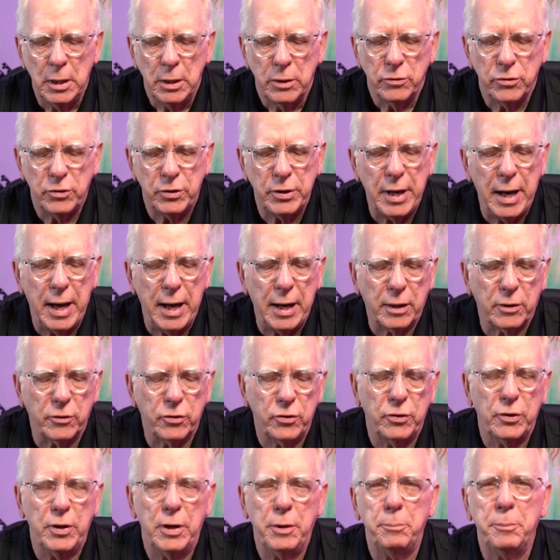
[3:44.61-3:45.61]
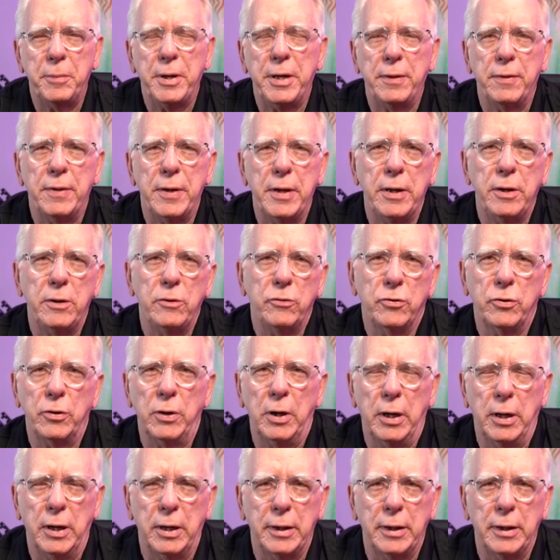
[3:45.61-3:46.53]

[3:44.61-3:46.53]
Seac sent me these